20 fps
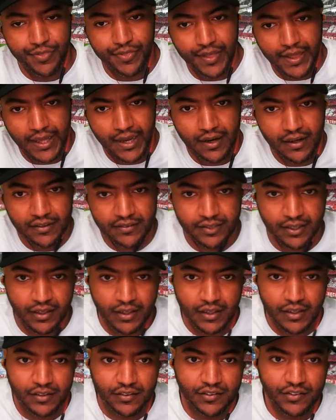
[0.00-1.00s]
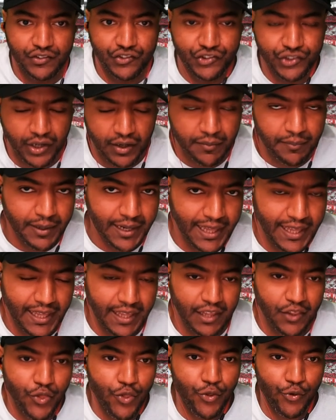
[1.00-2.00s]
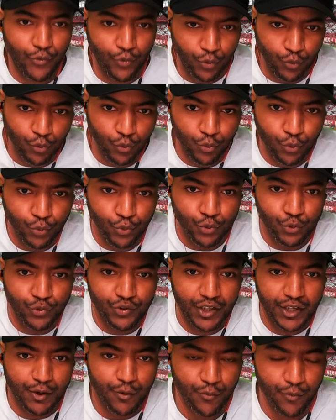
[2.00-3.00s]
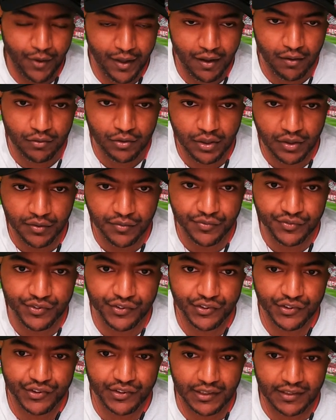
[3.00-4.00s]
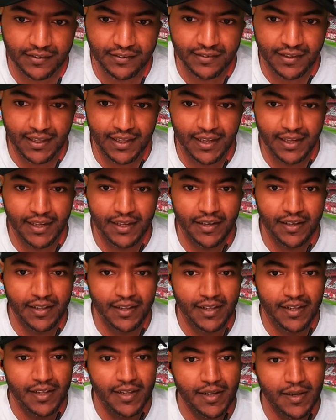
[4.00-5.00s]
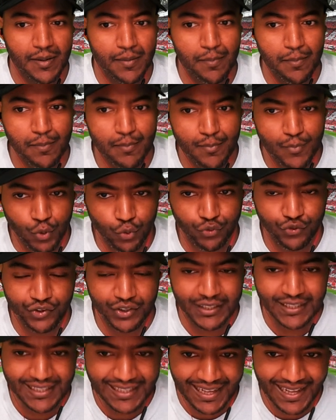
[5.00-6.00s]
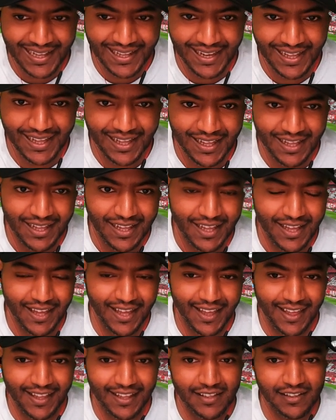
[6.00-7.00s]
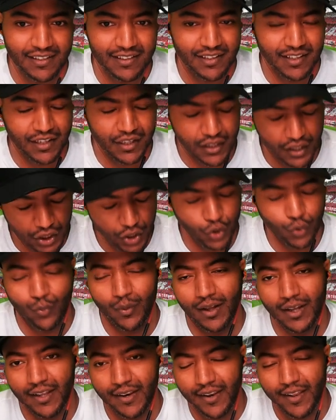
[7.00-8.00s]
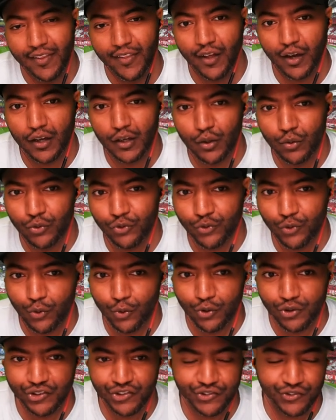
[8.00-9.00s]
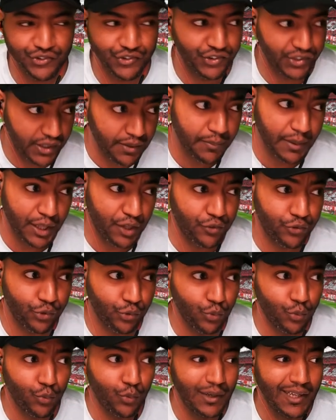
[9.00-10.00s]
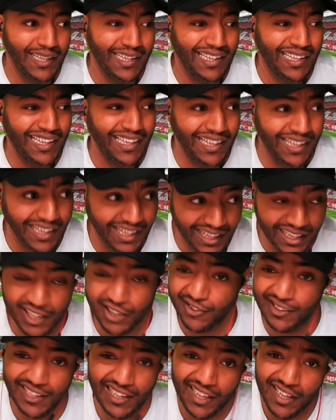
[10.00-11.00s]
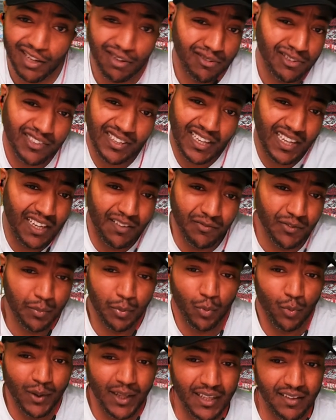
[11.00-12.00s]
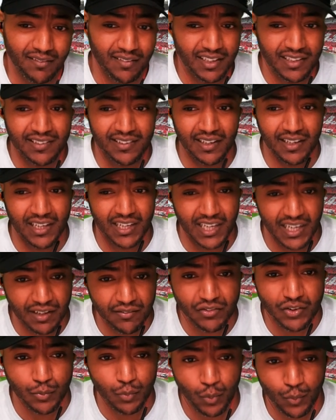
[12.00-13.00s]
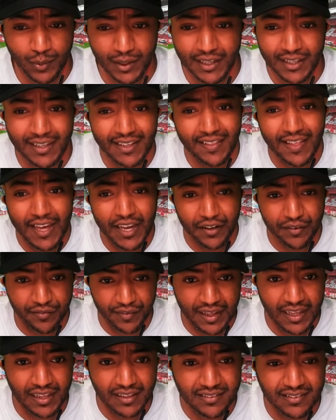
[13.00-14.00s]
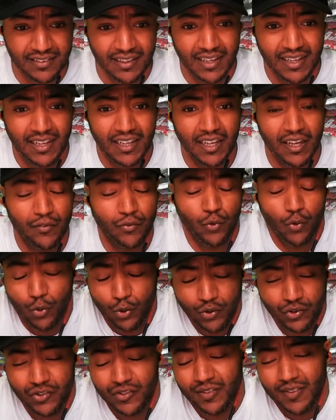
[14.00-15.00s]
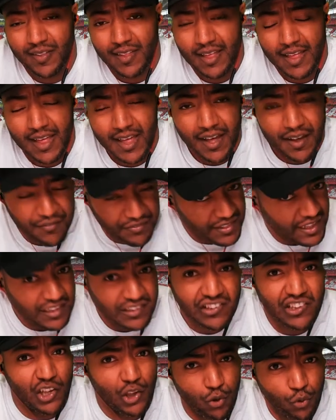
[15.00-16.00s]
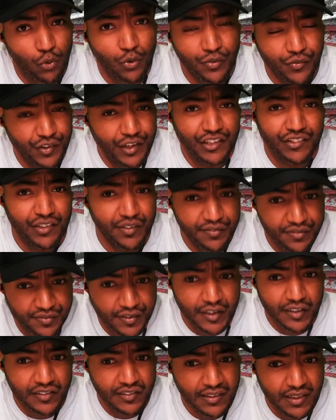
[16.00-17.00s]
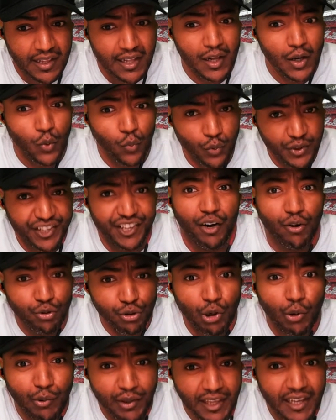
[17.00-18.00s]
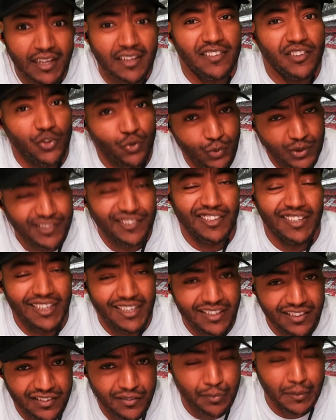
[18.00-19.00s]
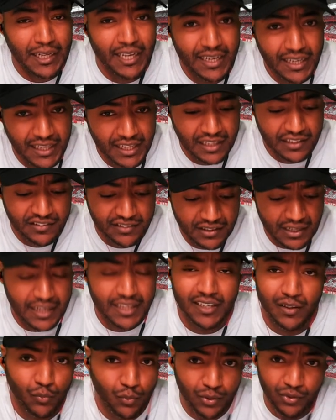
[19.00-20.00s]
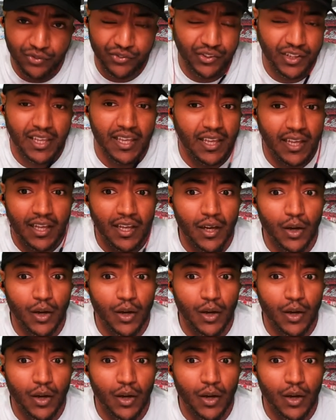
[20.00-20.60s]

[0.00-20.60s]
There it is, Germany, through to the round of 16. Musiala and Gundogan, the goal scorers, Germany 2, Hungary 0. It's a comfortable win. It's a comfortable win in the advance. Of course, have they secured finishing first? We don't know yet. Switzerland is playing against Scotland. We'll see